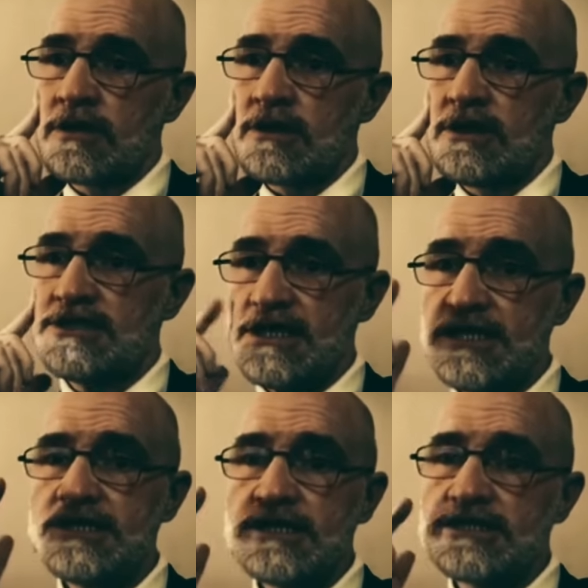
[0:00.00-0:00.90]
it's
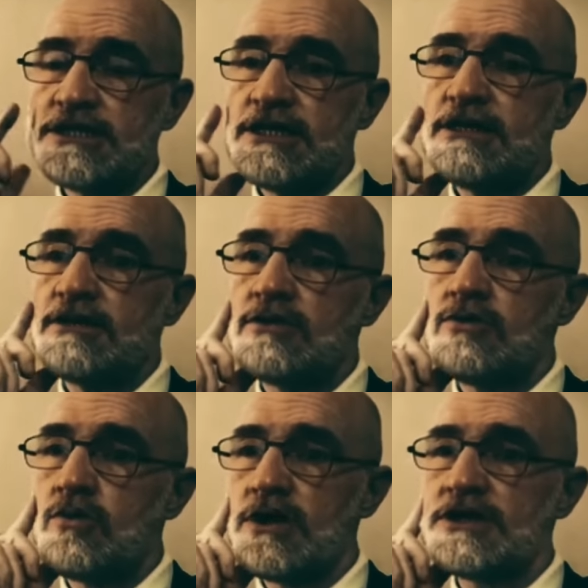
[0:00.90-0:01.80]
easy to see
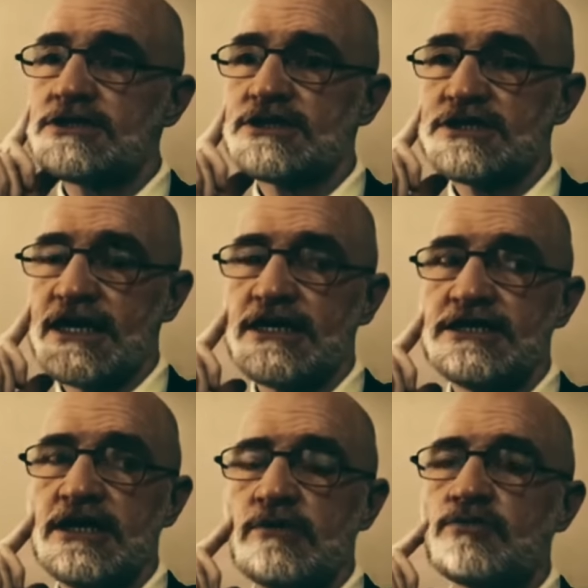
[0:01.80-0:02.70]
what the
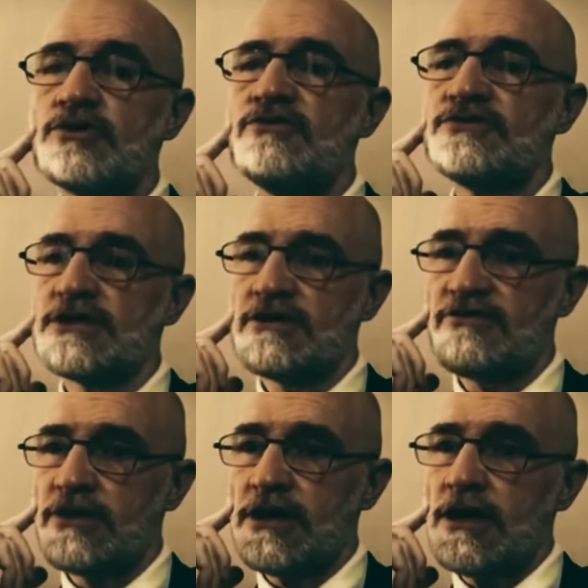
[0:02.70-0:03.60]
society approves of
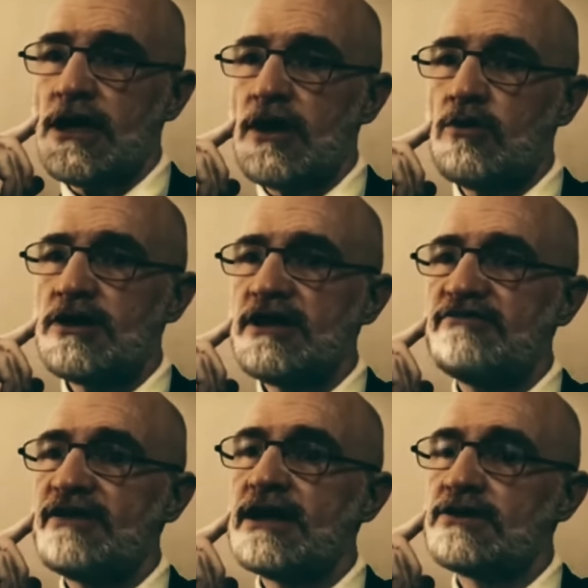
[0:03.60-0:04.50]
and what they
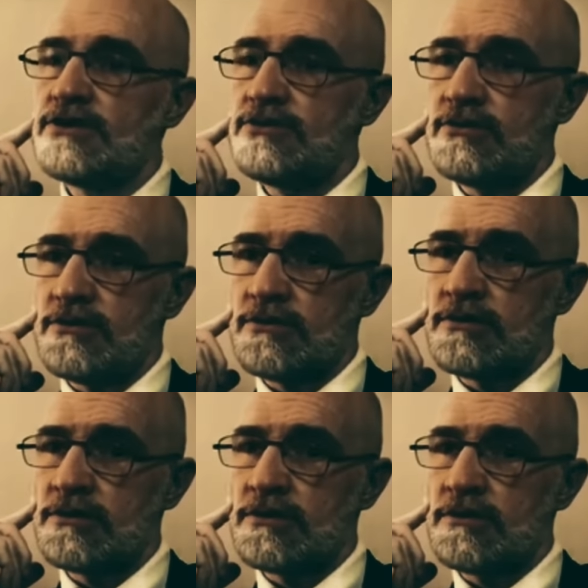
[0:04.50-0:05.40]
value,
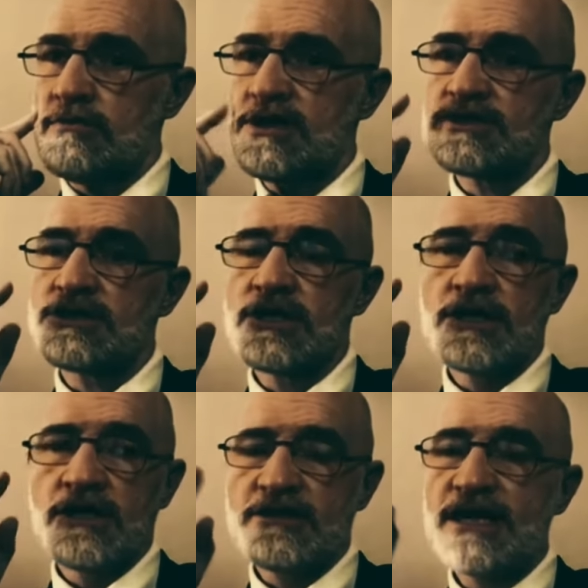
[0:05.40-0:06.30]
because
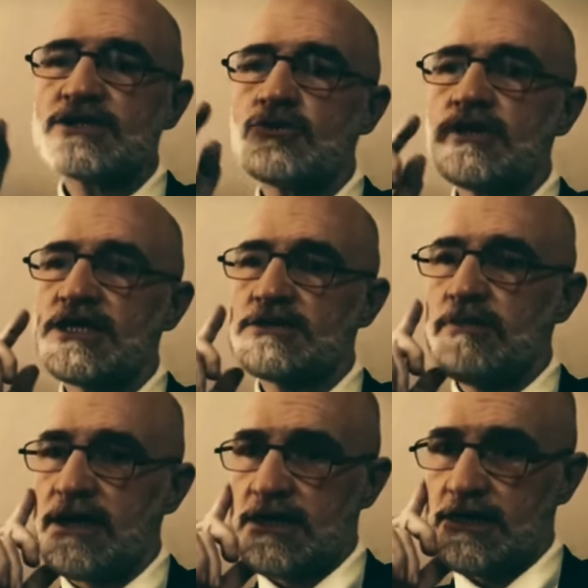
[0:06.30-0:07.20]
that's who gets
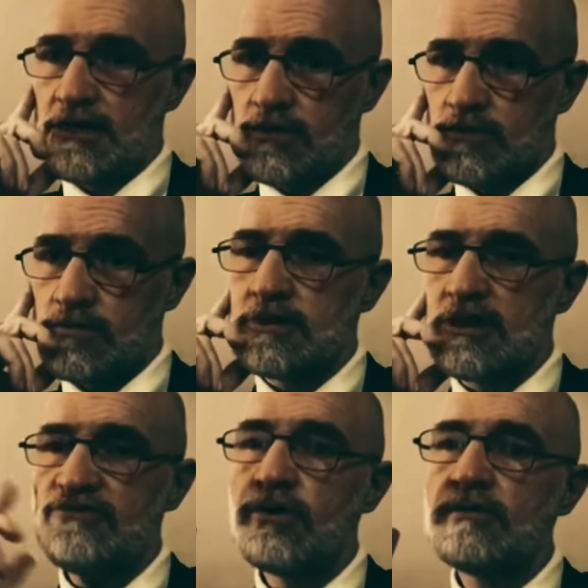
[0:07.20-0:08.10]
paid.
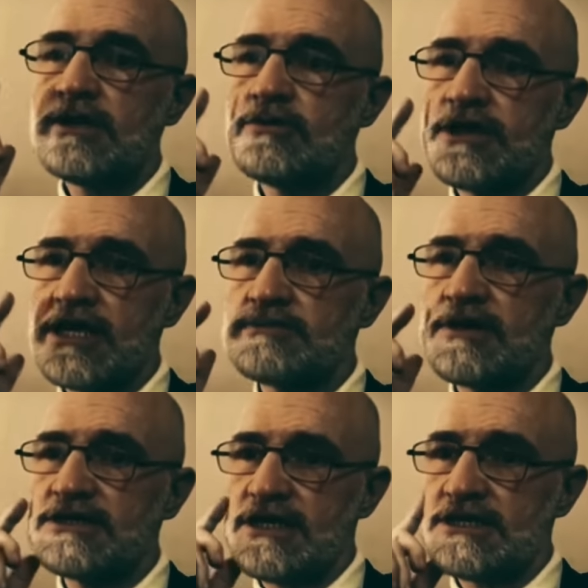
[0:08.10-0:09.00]
Conformity with
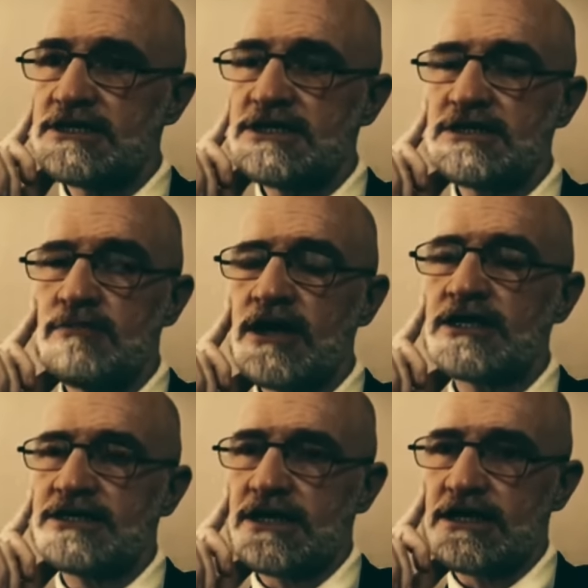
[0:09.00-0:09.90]
expectations is
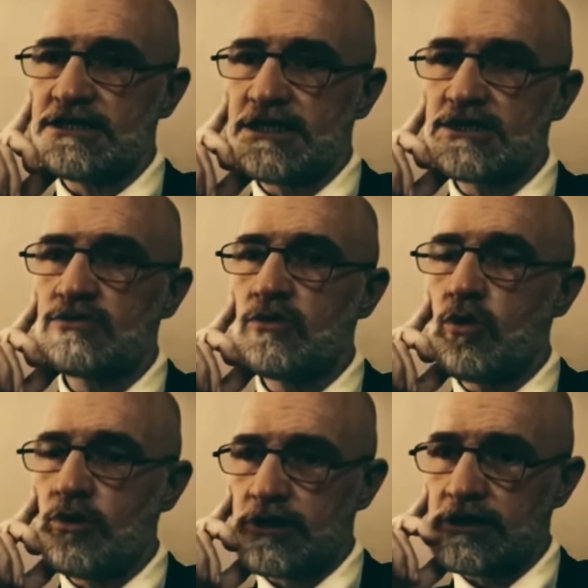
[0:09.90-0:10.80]
monetized, it's
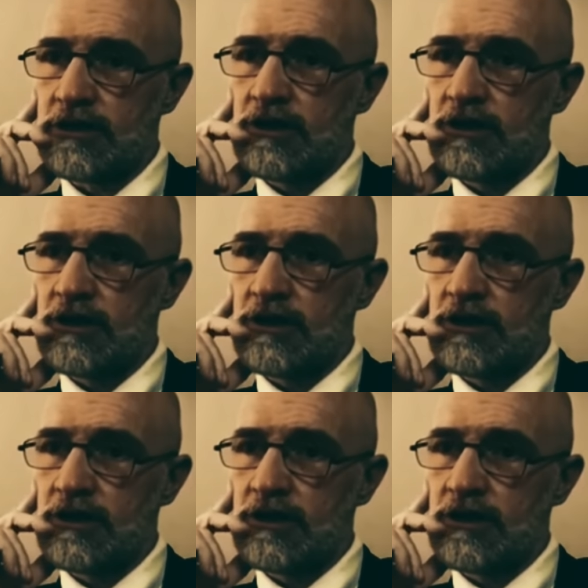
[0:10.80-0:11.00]
rewarded.